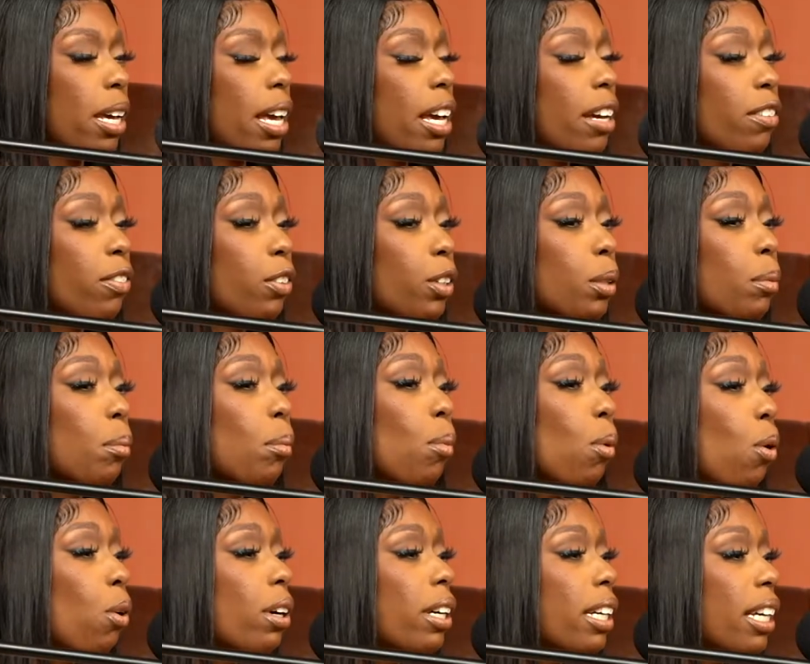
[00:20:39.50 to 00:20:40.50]
effort
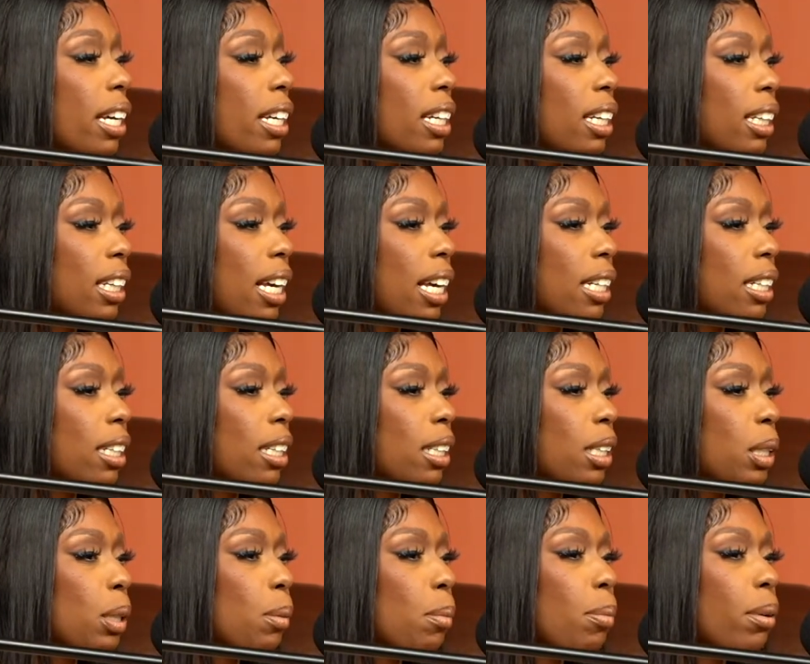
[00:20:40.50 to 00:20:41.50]
more in
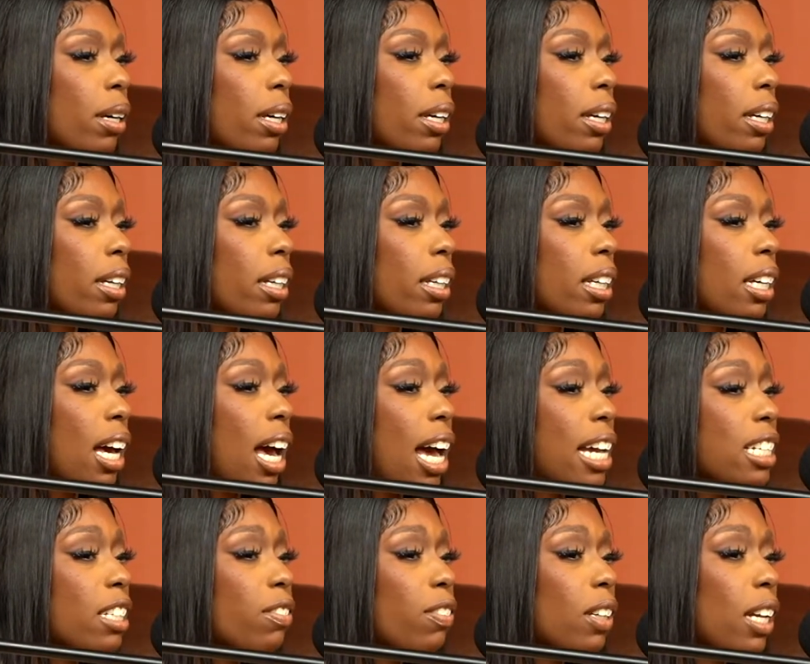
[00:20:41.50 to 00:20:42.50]
Atlanta, but I
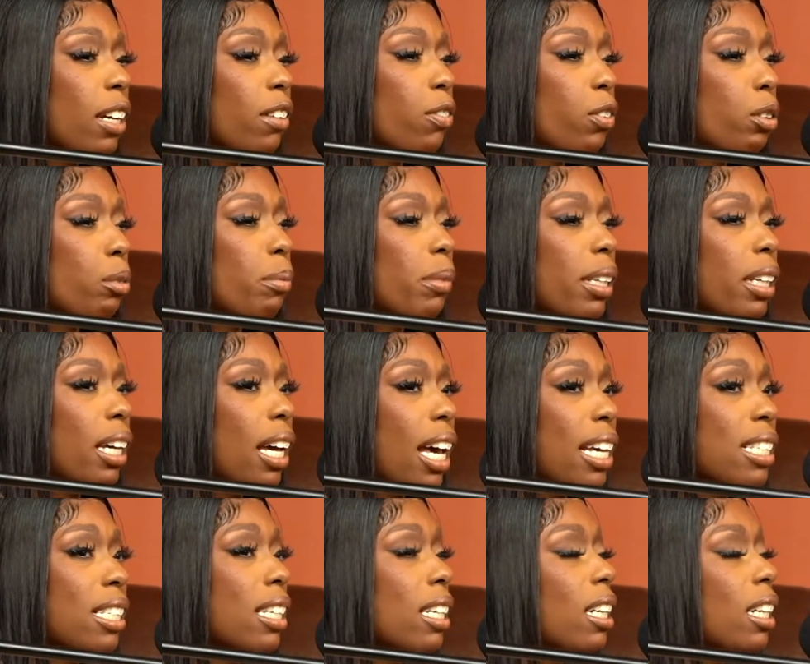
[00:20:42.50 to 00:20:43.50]
just feel like for me, I
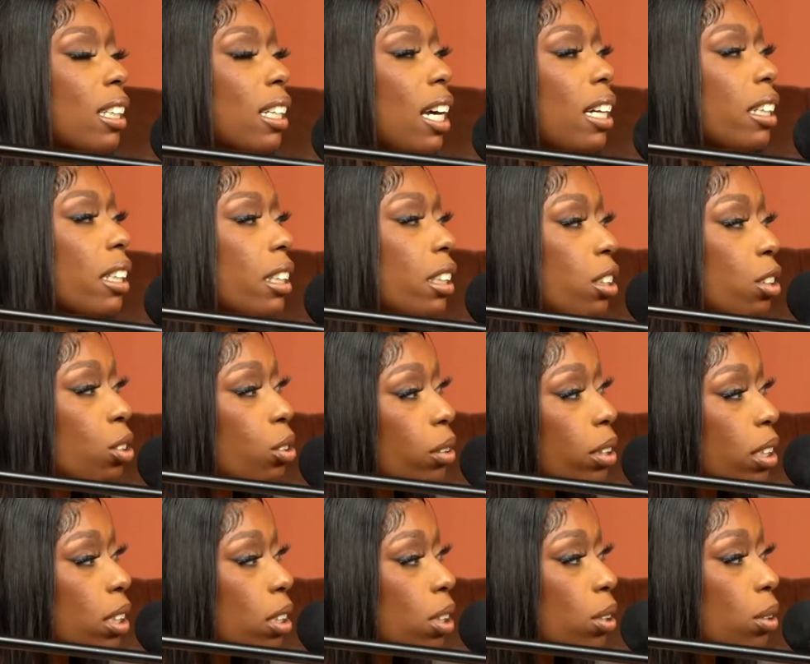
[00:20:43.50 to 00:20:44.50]
see it a lot in
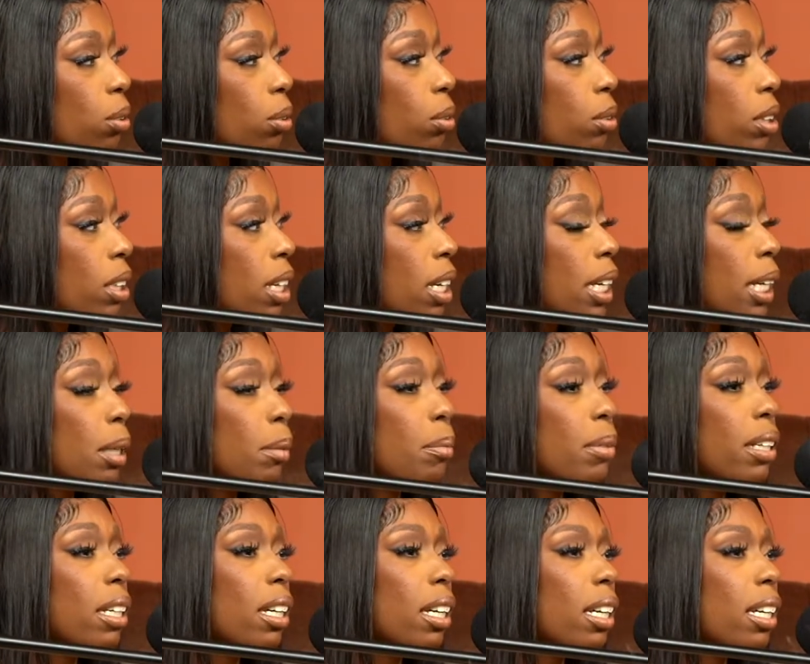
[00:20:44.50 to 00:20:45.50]
Detroit too,
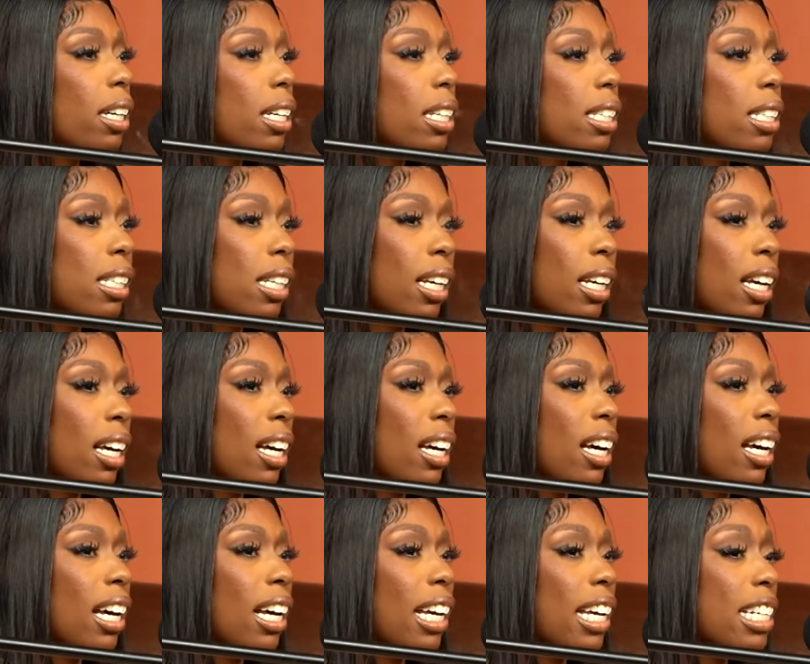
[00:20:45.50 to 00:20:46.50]
because
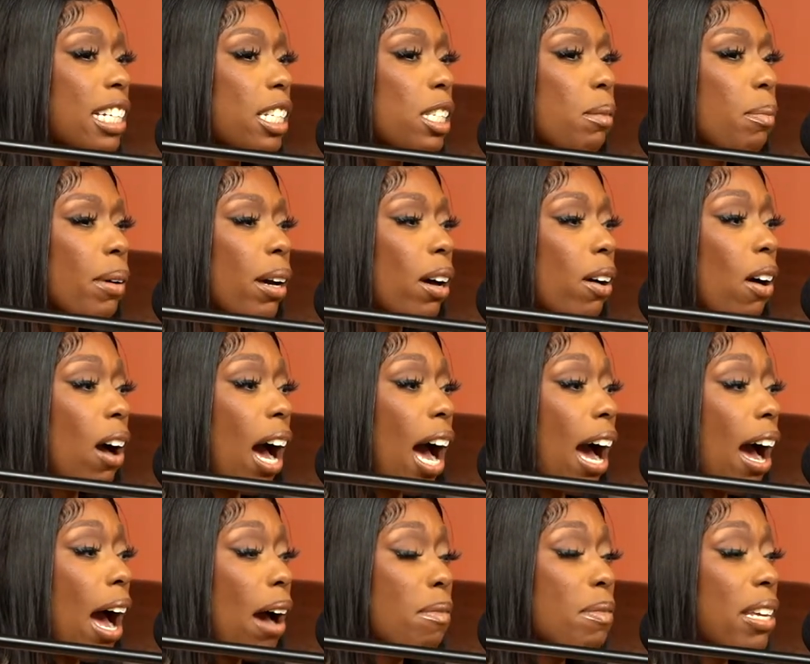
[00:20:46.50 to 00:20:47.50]
it's just about,
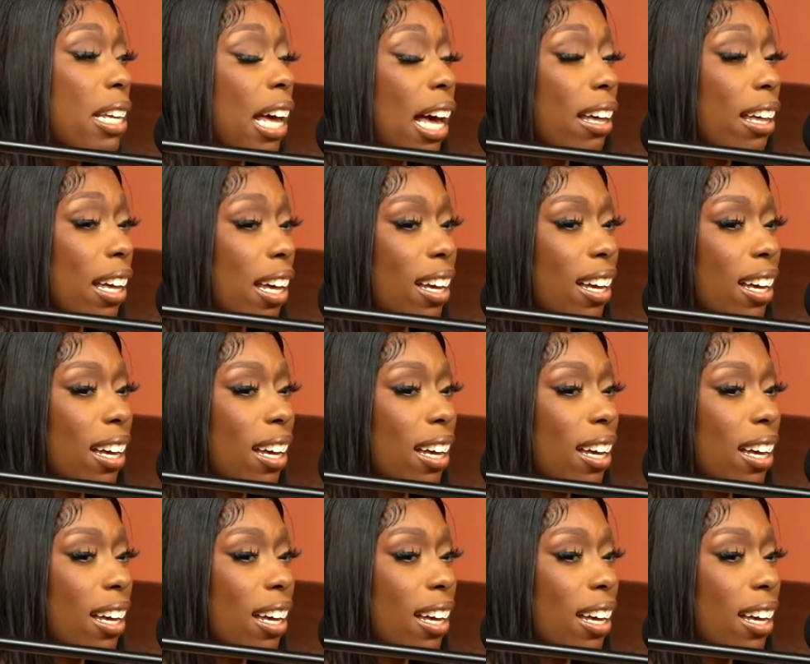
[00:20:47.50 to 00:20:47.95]
I